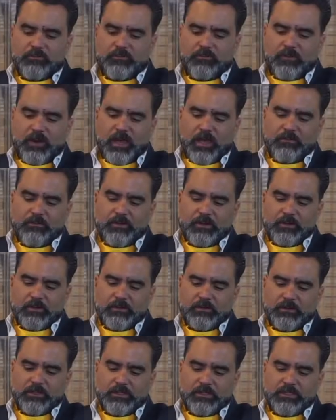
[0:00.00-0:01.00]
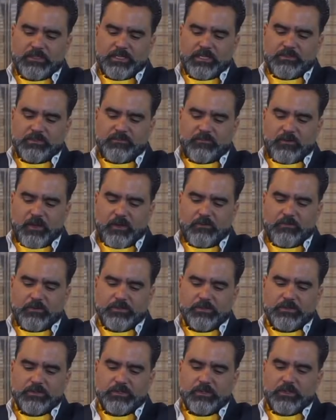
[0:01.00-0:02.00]
flavor, intense
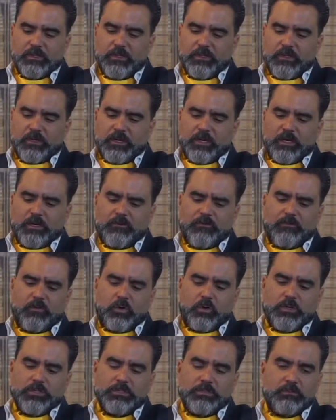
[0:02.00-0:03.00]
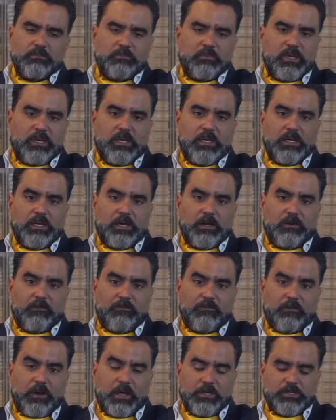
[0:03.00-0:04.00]
flavors, and of course, being a
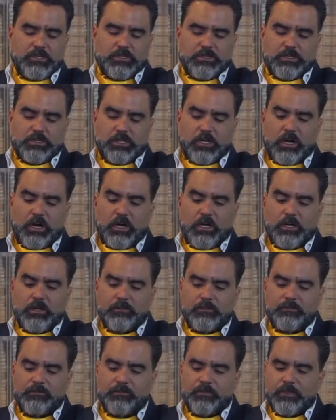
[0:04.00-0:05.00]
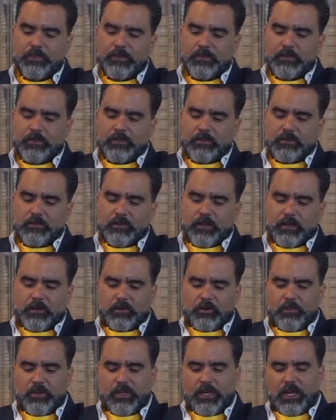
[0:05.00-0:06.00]
fresher cigar, they're going
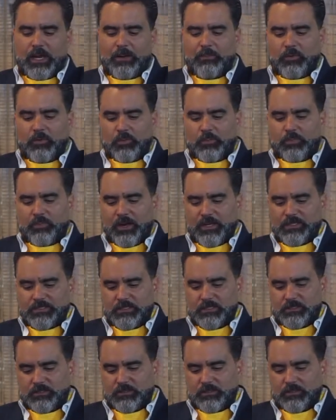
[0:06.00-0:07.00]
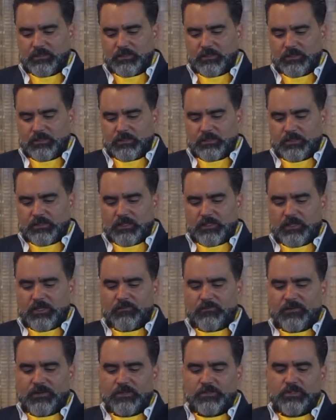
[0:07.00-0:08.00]
to be a lot more present, the
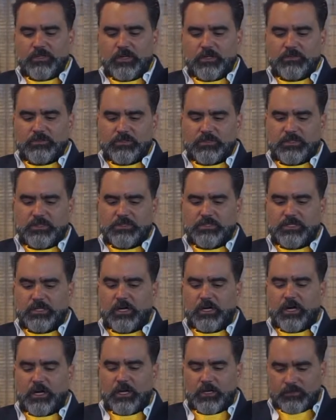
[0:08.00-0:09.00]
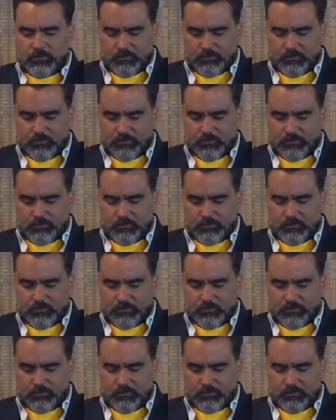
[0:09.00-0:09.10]
different tones in the cigar.